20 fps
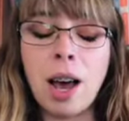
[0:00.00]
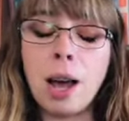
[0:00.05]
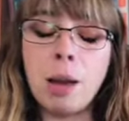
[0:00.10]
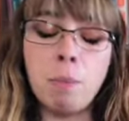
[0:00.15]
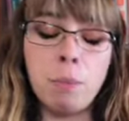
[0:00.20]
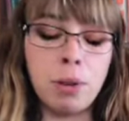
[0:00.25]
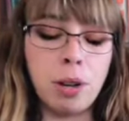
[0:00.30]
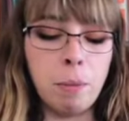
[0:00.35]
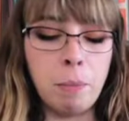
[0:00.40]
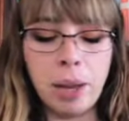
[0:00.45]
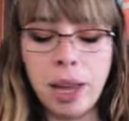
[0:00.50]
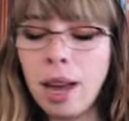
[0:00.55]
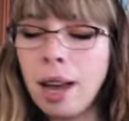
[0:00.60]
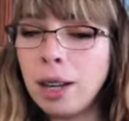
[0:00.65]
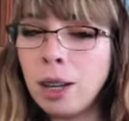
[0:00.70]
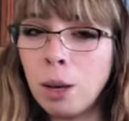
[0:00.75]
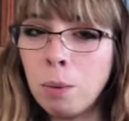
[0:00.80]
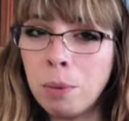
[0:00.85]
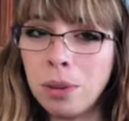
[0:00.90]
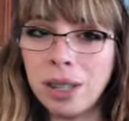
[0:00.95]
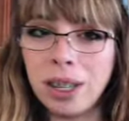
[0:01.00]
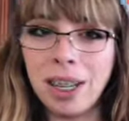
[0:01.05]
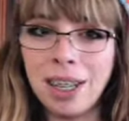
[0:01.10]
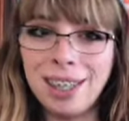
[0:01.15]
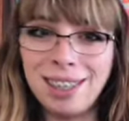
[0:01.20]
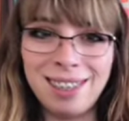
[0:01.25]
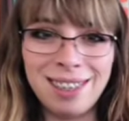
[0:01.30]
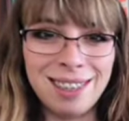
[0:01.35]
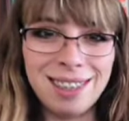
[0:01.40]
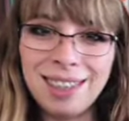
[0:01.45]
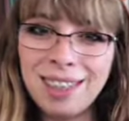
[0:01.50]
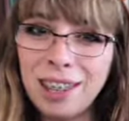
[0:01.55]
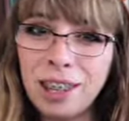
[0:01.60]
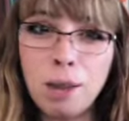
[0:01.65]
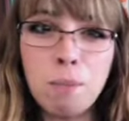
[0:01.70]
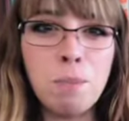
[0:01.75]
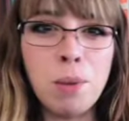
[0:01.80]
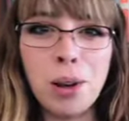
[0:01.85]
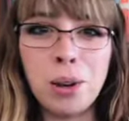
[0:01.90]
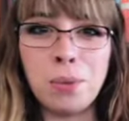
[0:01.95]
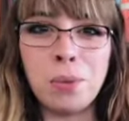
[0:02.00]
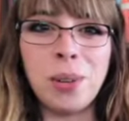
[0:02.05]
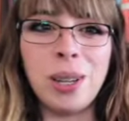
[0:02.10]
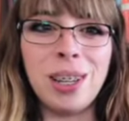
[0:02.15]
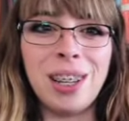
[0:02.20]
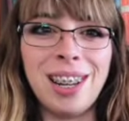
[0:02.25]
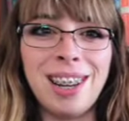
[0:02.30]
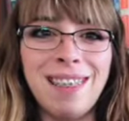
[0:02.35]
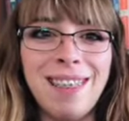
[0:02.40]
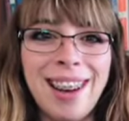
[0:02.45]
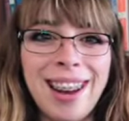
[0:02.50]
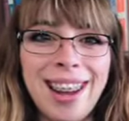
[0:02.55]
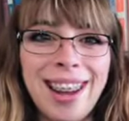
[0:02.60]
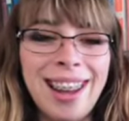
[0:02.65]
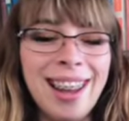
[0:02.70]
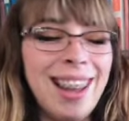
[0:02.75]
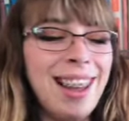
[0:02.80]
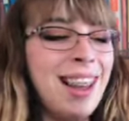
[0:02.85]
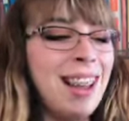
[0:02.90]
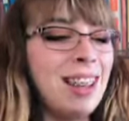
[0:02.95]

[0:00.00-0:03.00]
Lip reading: I put on my audiobook and I just keep on reading, right?